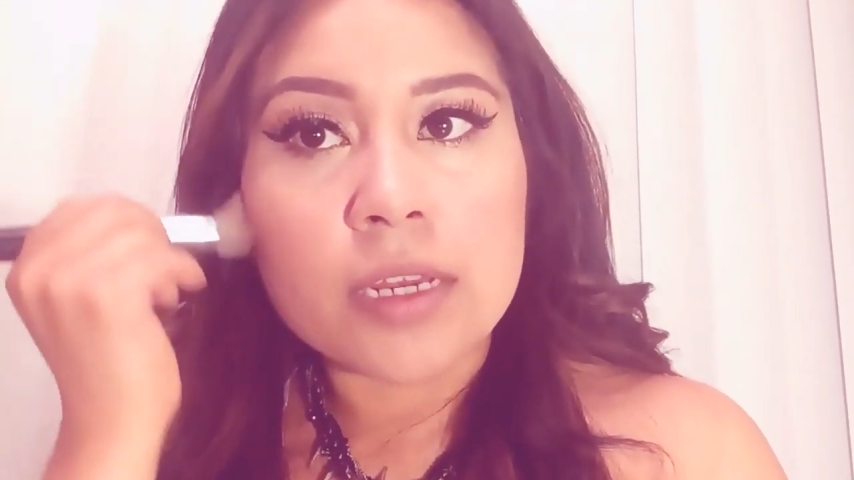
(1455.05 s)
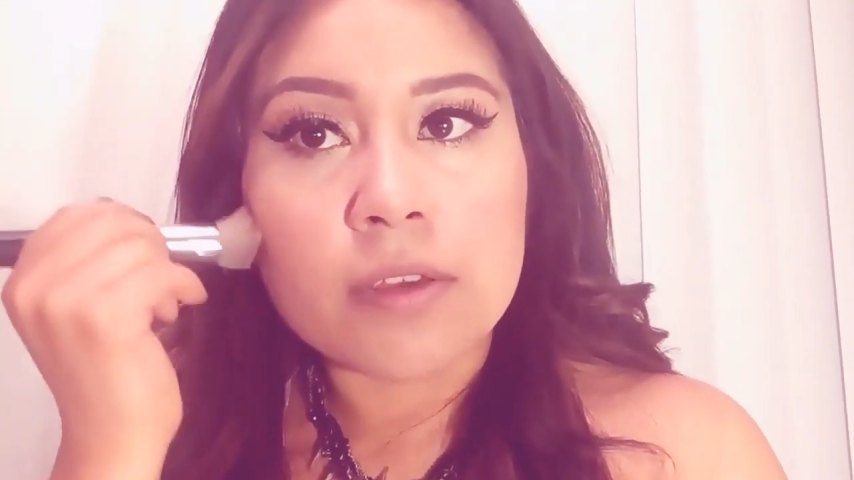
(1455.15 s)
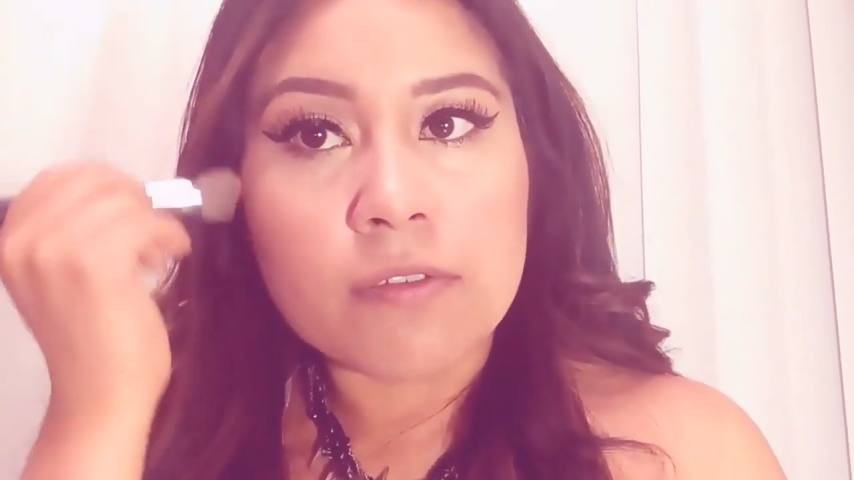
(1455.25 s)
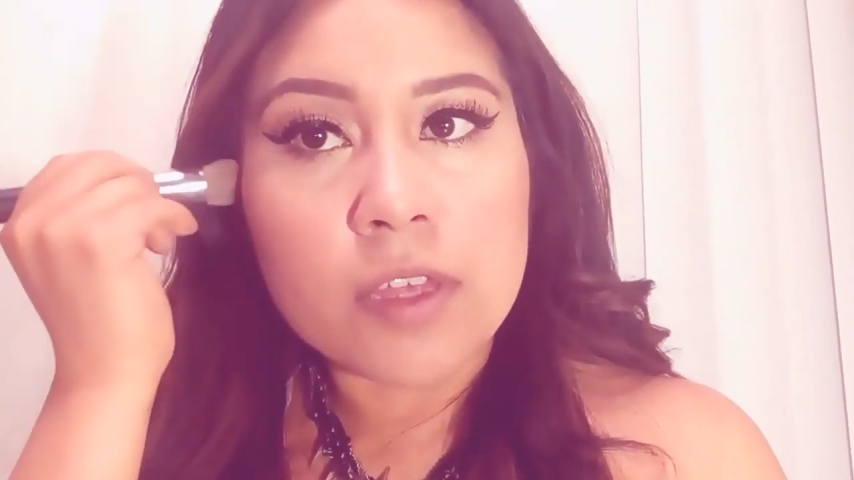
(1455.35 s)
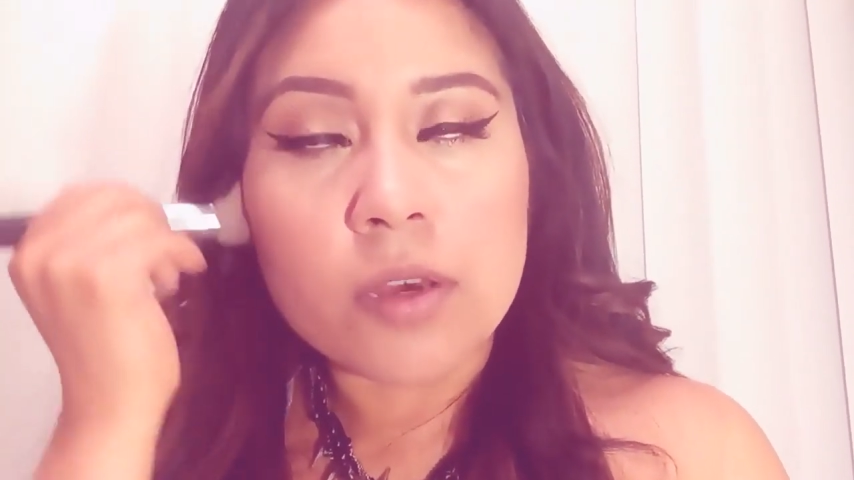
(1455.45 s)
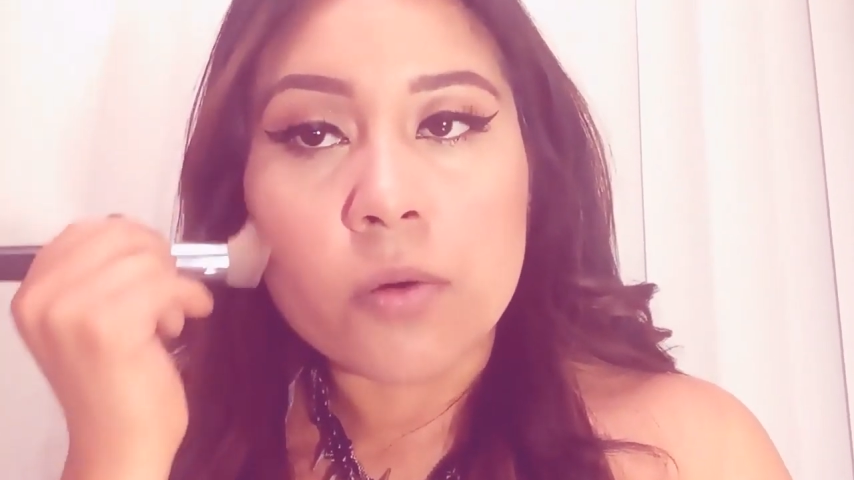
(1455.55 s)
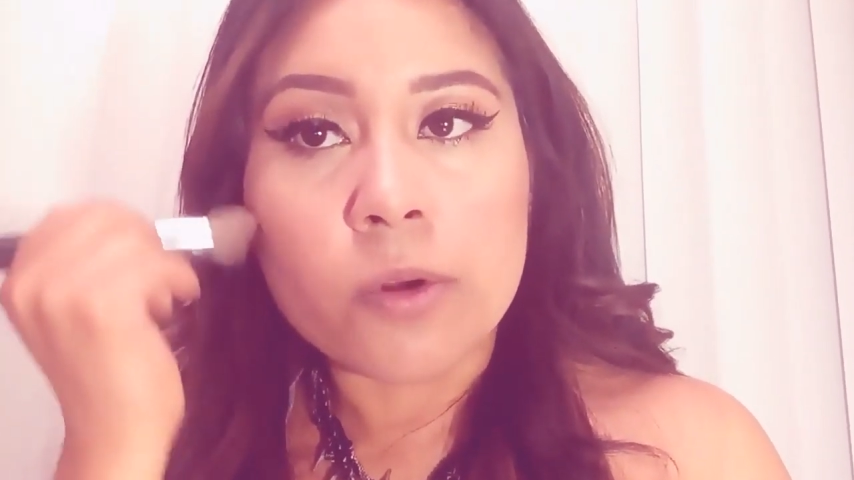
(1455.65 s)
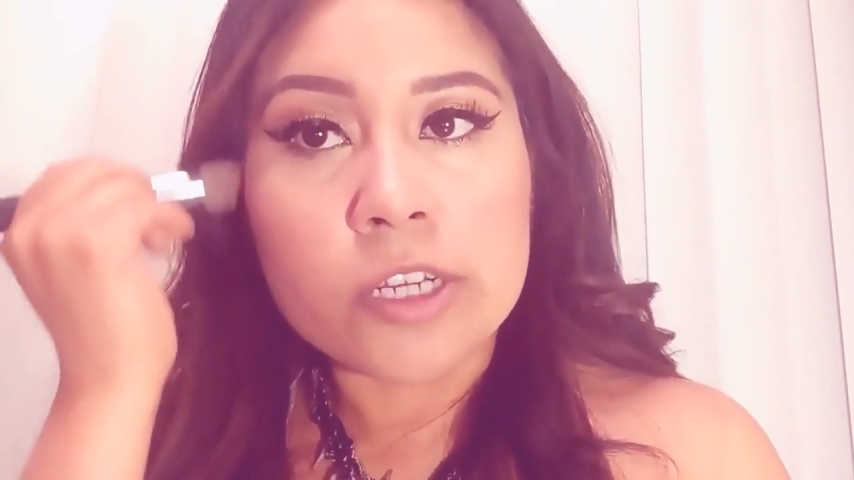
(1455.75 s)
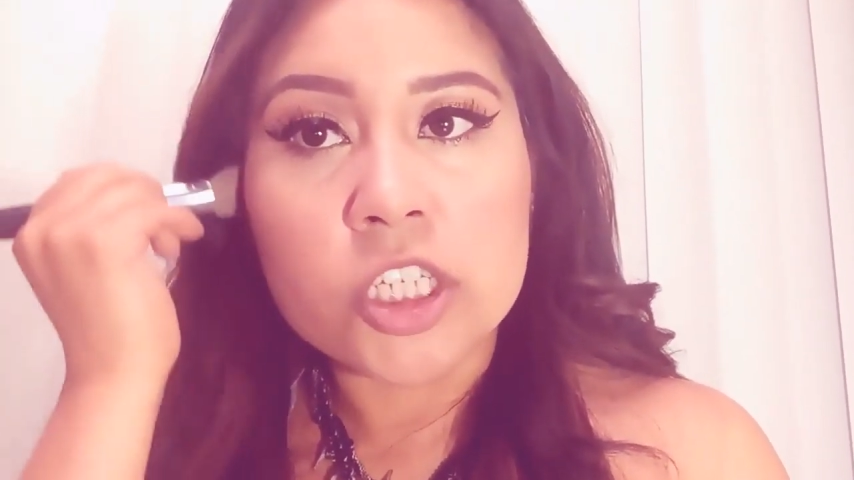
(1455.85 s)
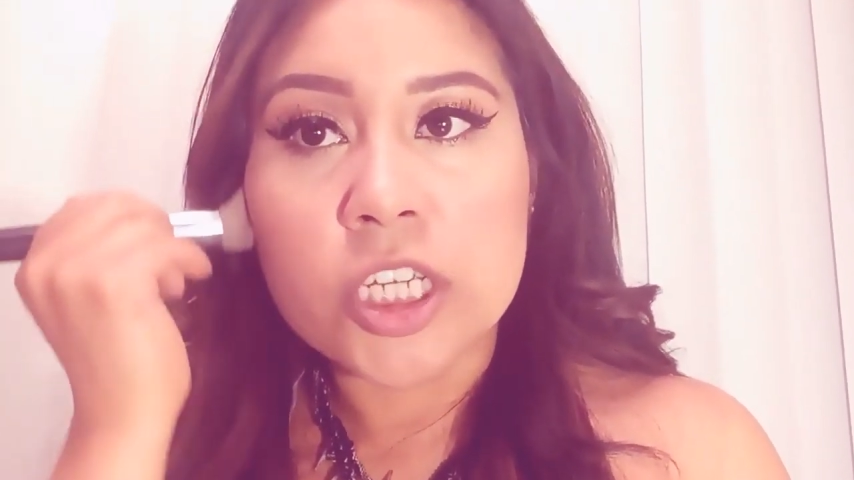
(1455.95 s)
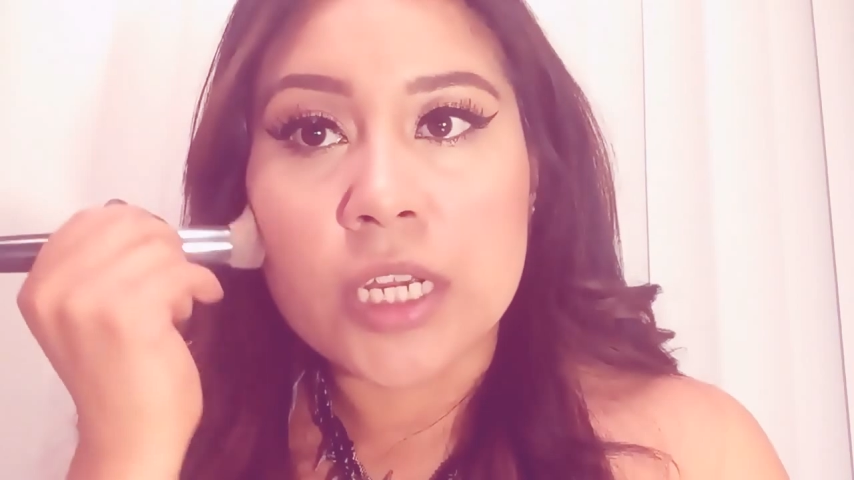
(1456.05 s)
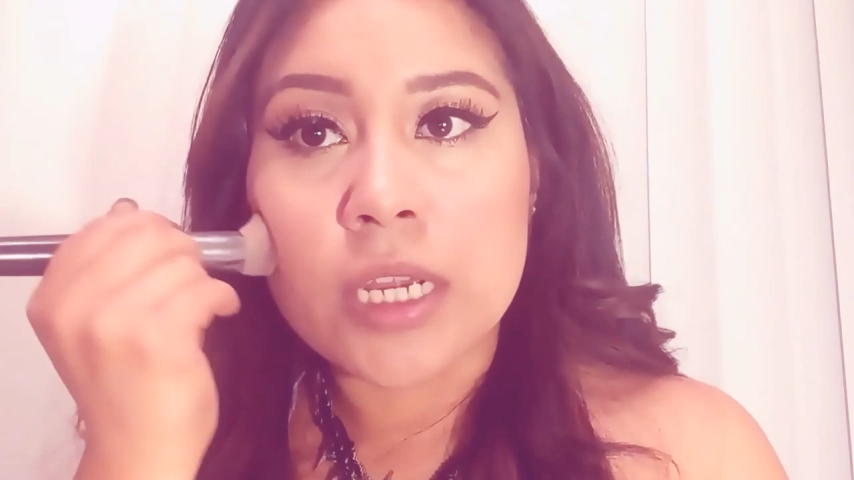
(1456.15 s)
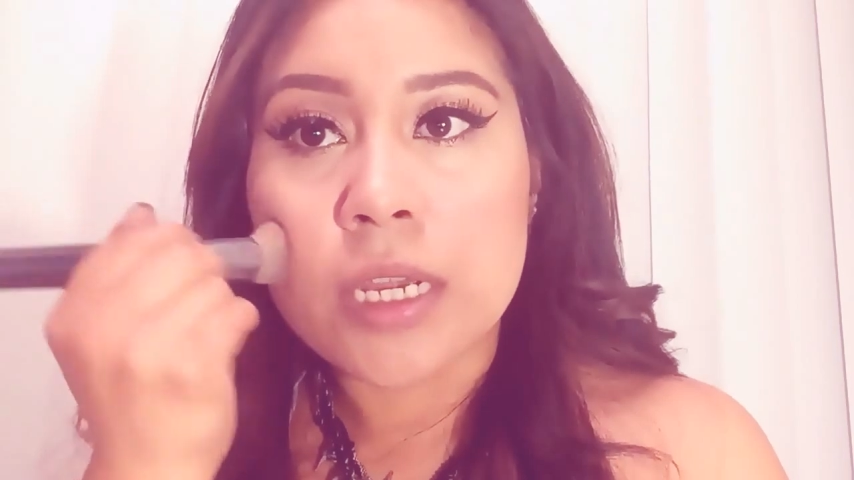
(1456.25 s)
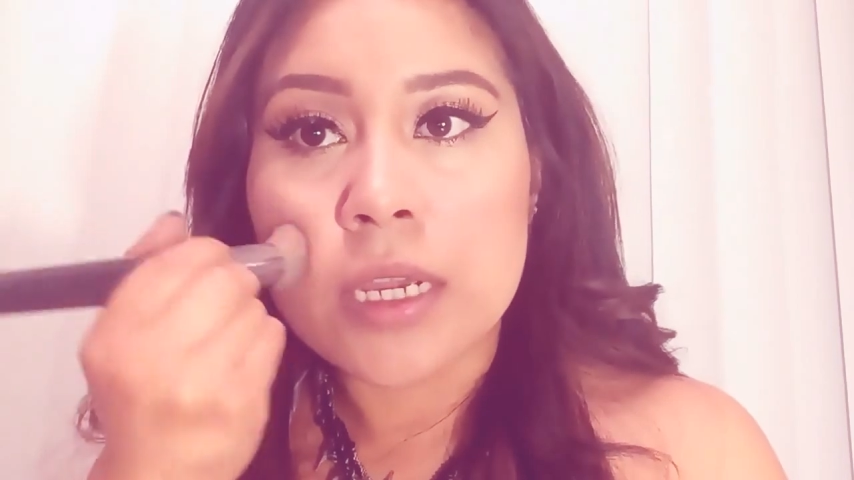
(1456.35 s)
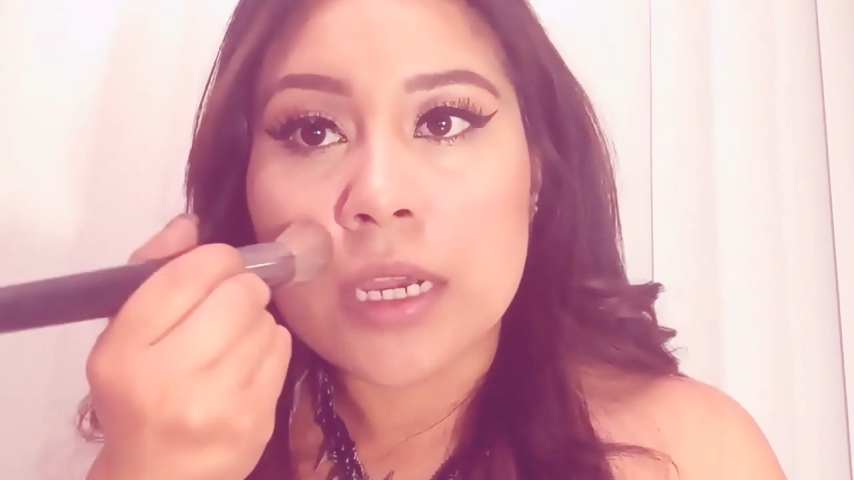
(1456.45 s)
of the orangey